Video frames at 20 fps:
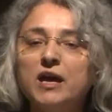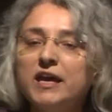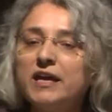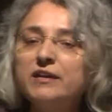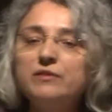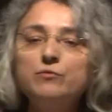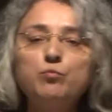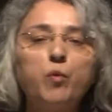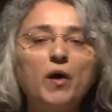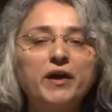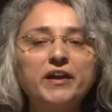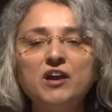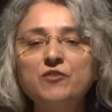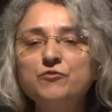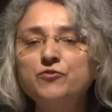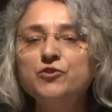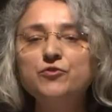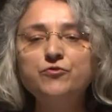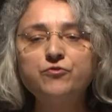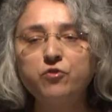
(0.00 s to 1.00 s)
in
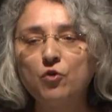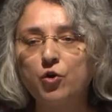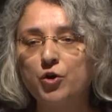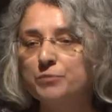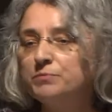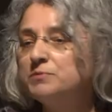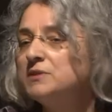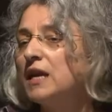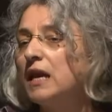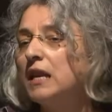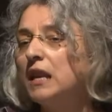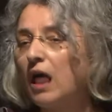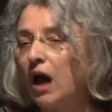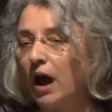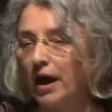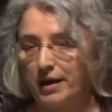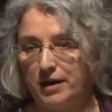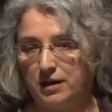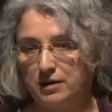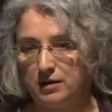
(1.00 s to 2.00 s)
whatever form they
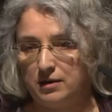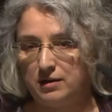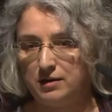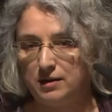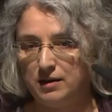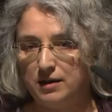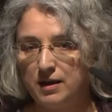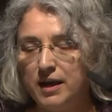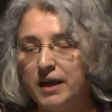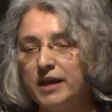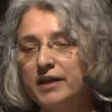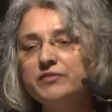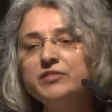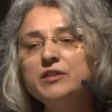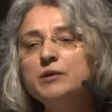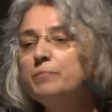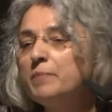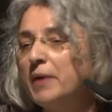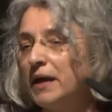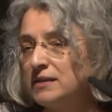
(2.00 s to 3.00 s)
like, in
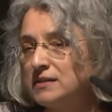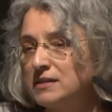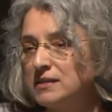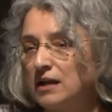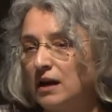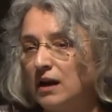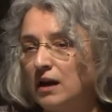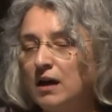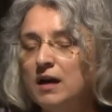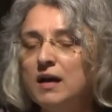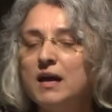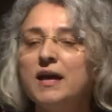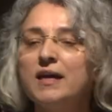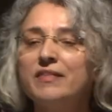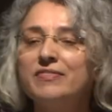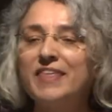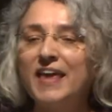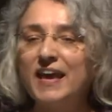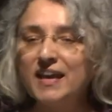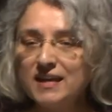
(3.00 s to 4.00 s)
the Mensa,
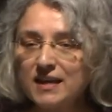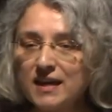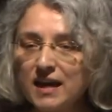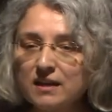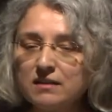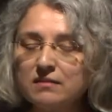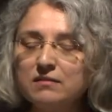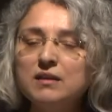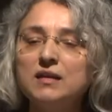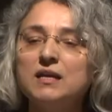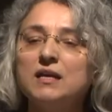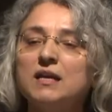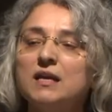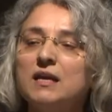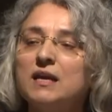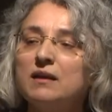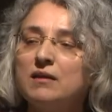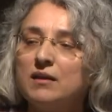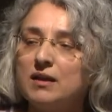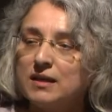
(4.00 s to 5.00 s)
they can
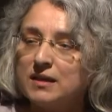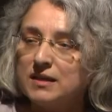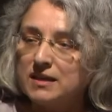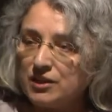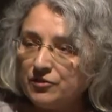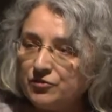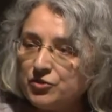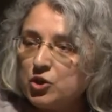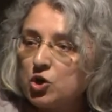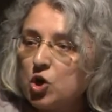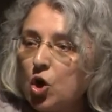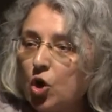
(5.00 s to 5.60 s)
give the